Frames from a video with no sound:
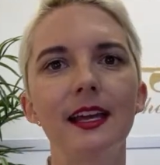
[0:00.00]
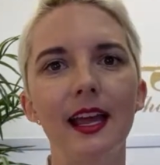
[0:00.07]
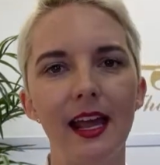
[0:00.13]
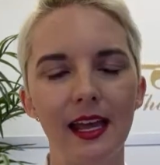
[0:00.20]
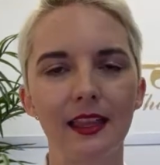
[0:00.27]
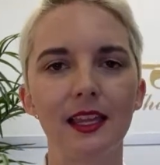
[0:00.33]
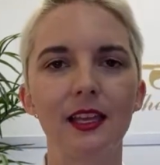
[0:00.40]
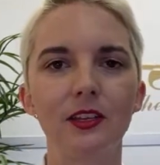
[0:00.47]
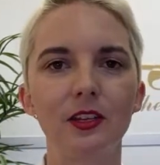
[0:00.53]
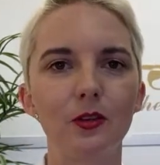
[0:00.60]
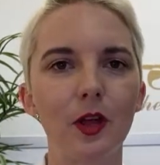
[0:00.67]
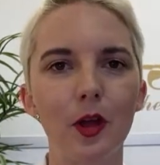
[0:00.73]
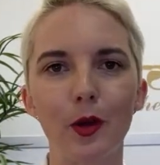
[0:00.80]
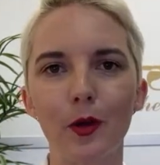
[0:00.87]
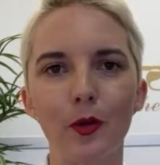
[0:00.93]
and then you
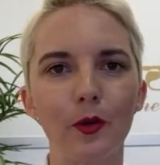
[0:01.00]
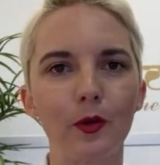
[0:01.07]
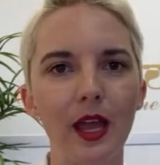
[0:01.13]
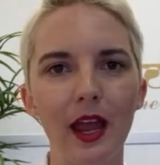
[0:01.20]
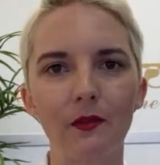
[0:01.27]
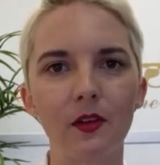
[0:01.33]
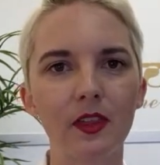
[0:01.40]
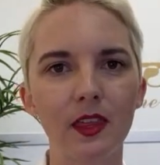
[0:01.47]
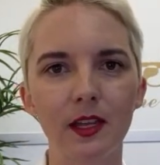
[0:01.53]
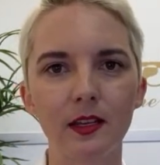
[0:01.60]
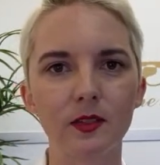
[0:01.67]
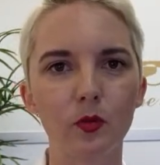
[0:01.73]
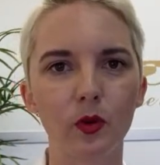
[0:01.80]
know everything is